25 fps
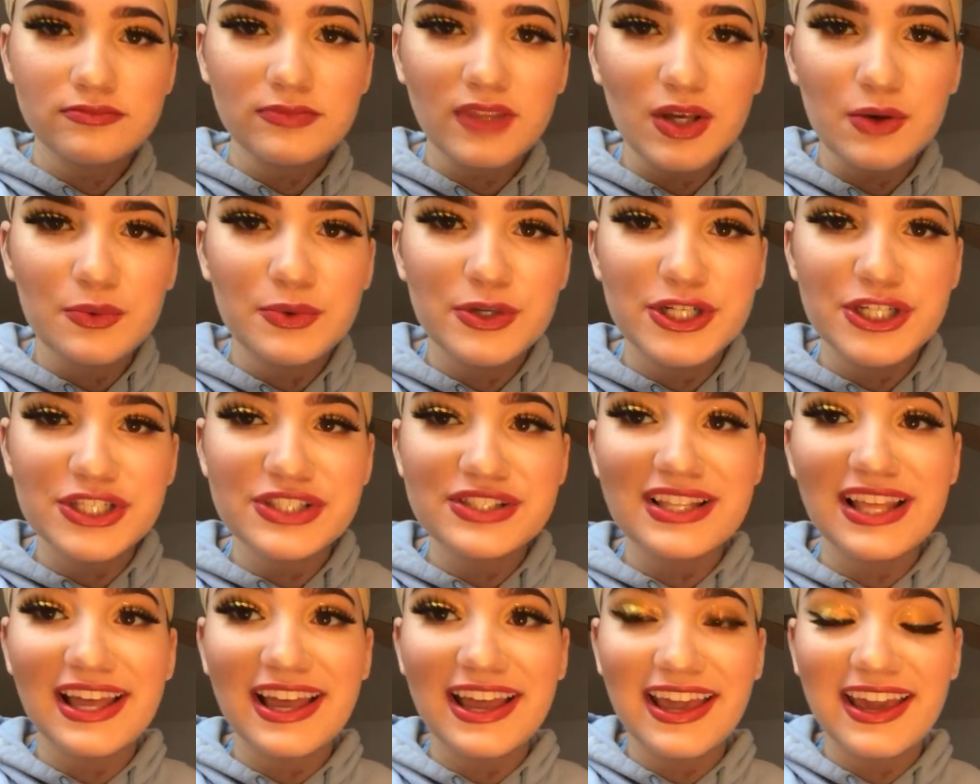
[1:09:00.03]
which is
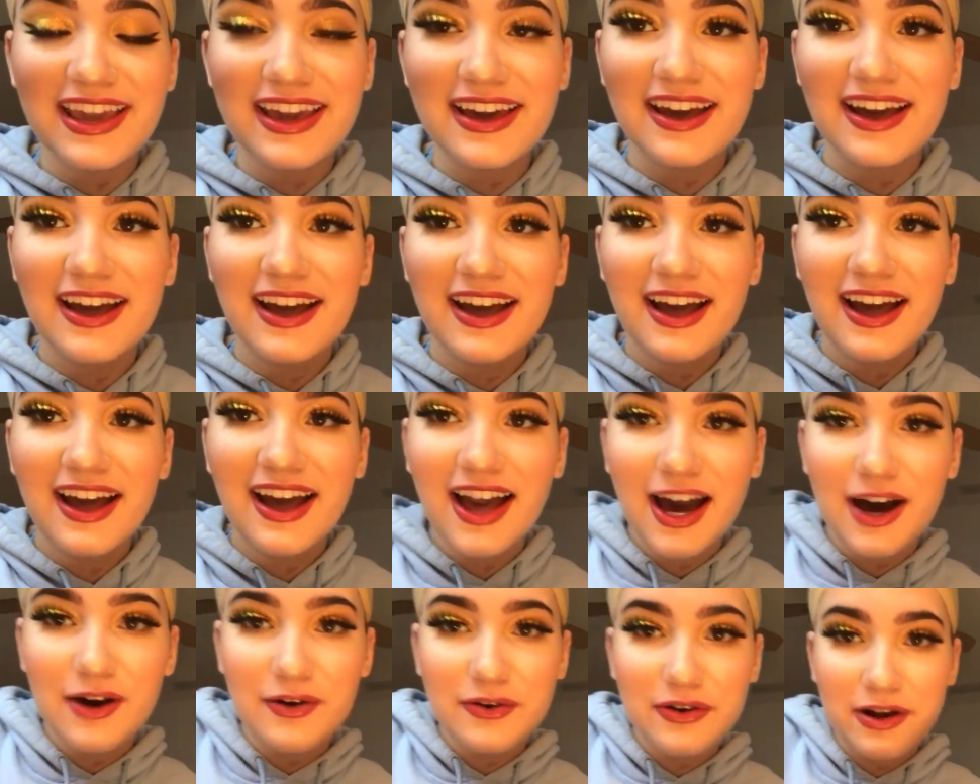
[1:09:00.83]
laying
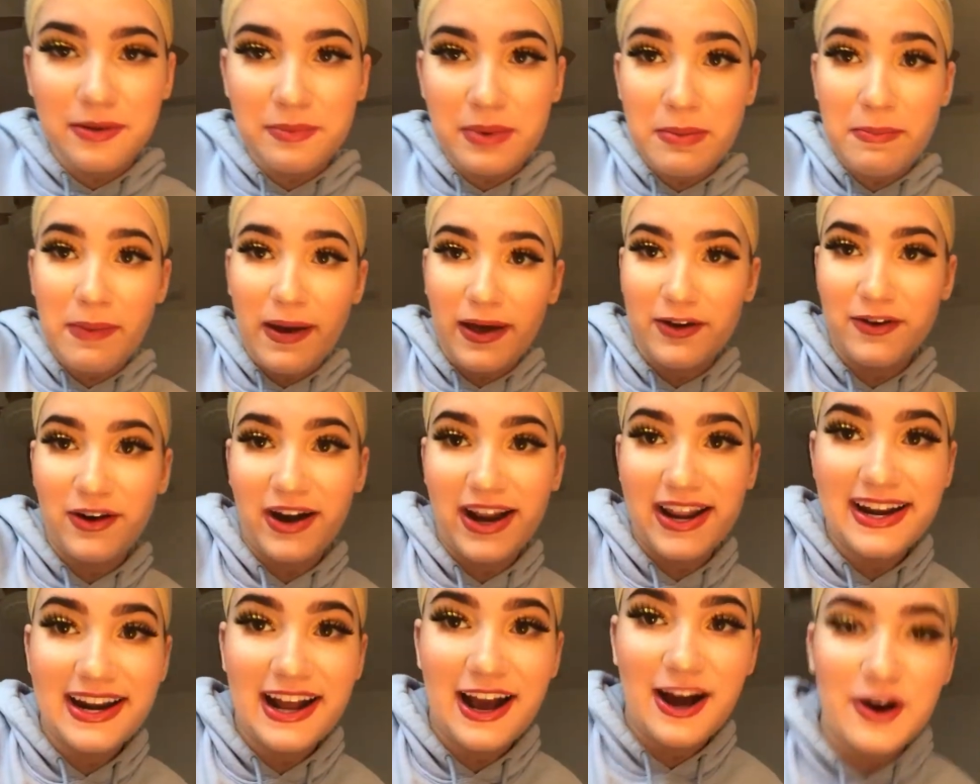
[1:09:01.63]
out on my bed
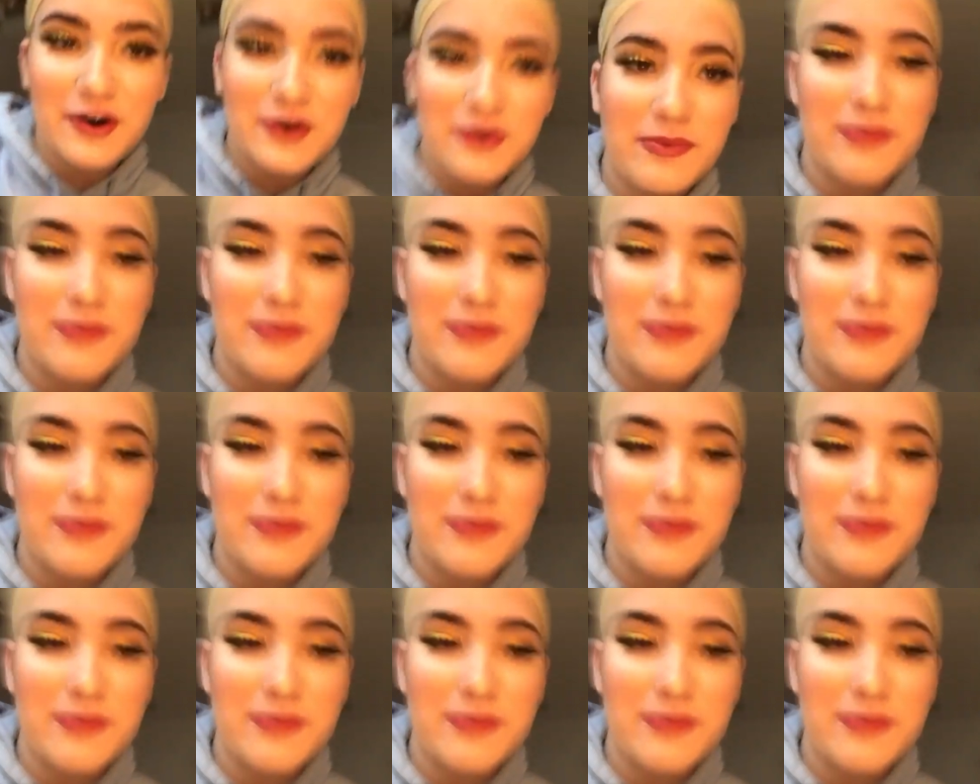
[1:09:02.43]
right now